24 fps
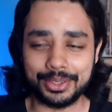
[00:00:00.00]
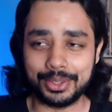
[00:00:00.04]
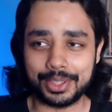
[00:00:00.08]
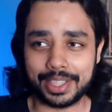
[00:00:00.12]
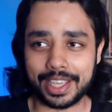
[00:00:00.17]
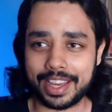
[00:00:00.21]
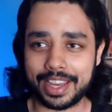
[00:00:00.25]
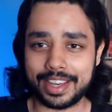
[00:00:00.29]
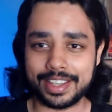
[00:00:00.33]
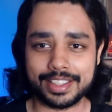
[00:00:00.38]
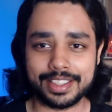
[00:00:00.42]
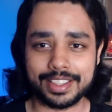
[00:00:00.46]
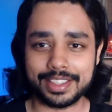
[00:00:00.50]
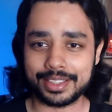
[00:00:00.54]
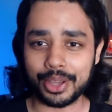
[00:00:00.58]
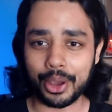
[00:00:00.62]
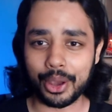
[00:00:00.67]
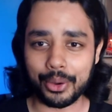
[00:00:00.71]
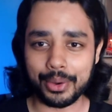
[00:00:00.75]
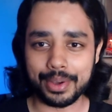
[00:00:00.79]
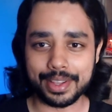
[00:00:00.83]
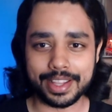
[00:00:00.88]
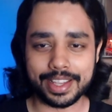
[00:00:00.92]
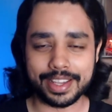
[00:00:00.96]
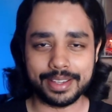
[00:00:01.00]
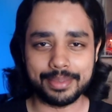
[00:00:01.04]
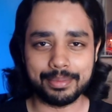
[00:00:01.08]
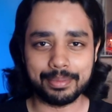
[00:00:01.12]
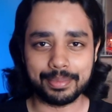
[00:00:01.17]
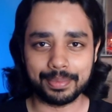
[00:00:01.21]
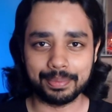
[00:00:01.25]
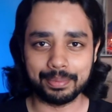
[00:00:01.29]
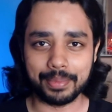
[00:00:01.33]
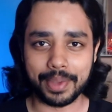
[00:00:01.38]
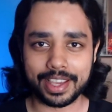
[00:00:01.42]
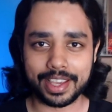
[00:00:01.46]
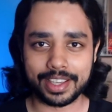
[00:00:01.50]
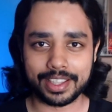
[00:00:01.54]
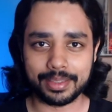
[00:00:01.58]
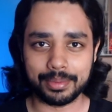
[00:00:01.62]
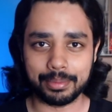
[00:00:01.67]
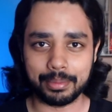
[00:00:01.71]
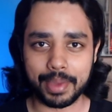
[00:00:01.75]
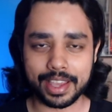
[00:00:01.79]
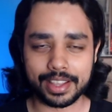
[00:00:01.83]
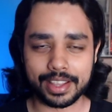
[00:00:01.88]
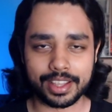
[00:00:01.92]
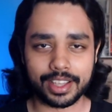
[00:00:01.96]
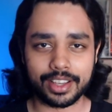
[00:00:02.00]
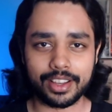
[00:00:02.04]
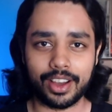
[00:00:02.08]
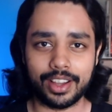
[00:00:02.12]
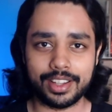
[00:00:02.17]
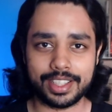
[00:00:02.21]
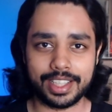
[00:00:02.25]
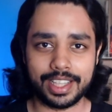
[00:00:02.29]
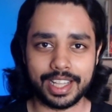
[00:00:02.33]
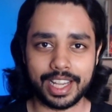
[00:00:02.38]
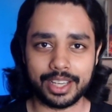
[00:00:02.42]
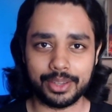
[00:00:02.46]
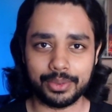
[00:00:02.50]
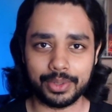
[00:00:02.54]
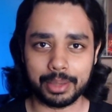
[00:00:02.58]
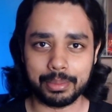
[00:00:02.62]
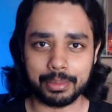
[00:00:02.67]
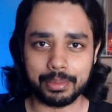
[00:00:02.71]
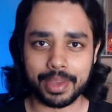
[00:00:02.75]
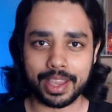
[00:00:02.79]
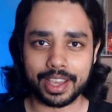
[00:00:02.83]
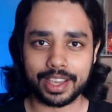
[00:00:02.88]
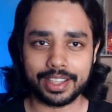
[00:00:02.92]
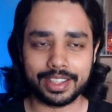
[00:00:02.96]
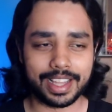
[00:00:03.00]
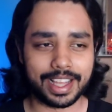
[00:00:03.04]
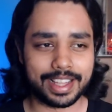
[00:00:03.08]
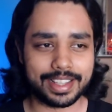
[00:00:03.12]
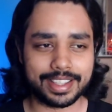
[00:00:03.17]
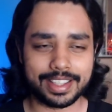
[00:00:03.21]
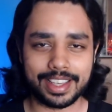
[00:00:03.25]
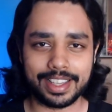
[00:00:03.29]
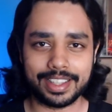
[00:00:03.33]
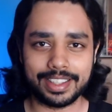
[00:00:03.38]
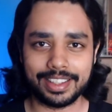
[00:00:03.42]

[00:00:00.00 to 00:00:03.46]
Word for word: cares just go with it make make the content that you want to make and that's it